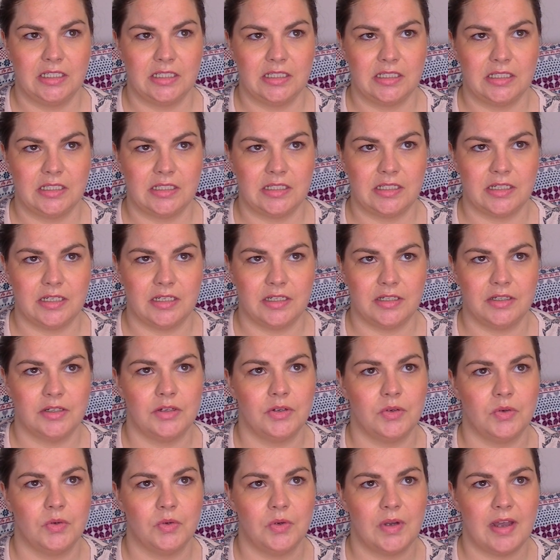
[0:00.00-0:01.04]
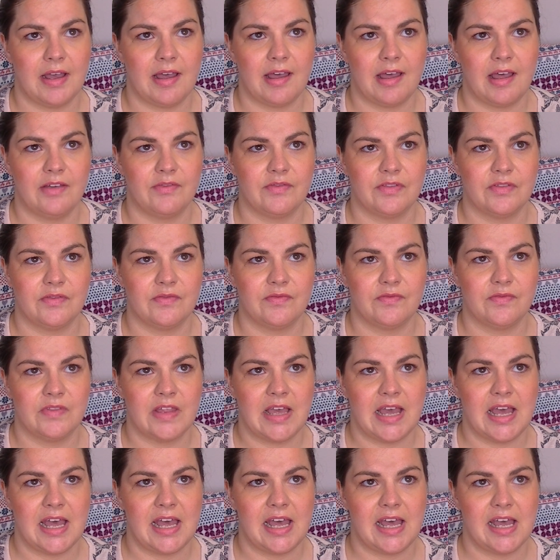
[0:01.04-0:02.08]
So half of
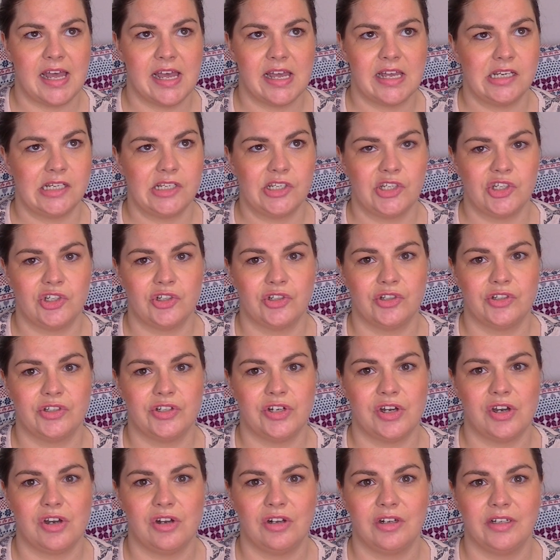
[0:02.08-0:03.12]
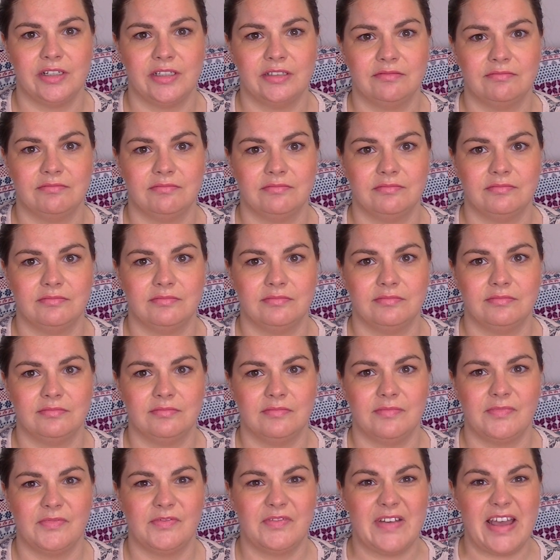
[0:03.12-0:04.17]
that, you're
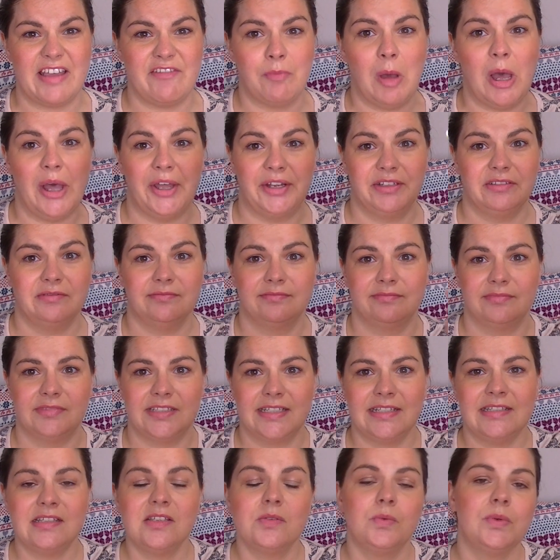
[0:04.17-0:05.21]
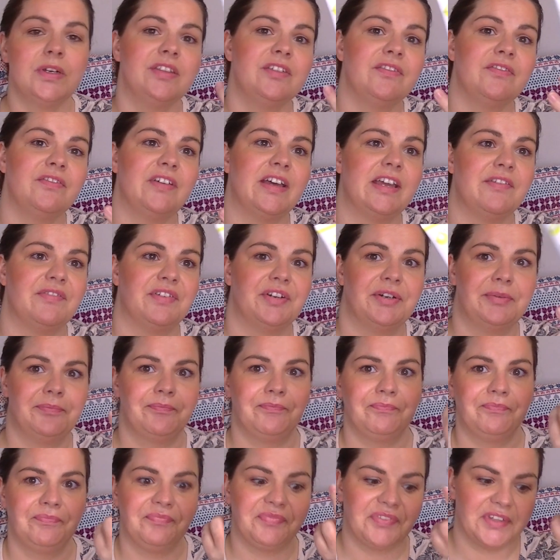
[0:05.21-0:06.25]
talking £5. This is worth a fiver.
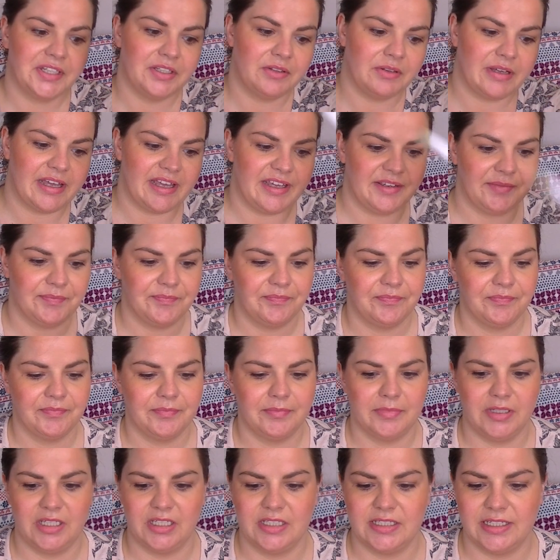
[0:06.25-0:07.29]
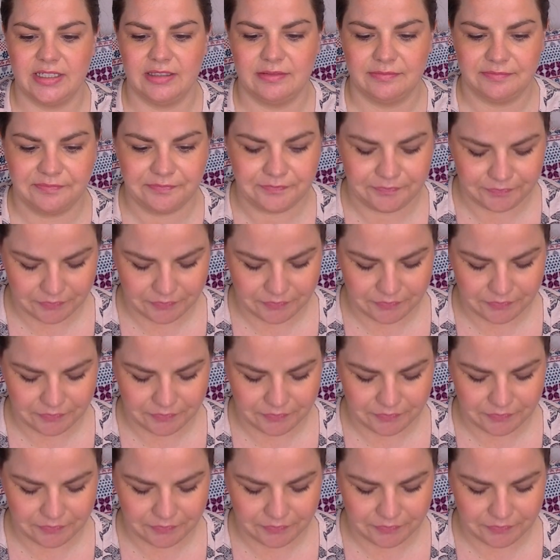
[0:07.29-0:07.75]
Okay, big deal.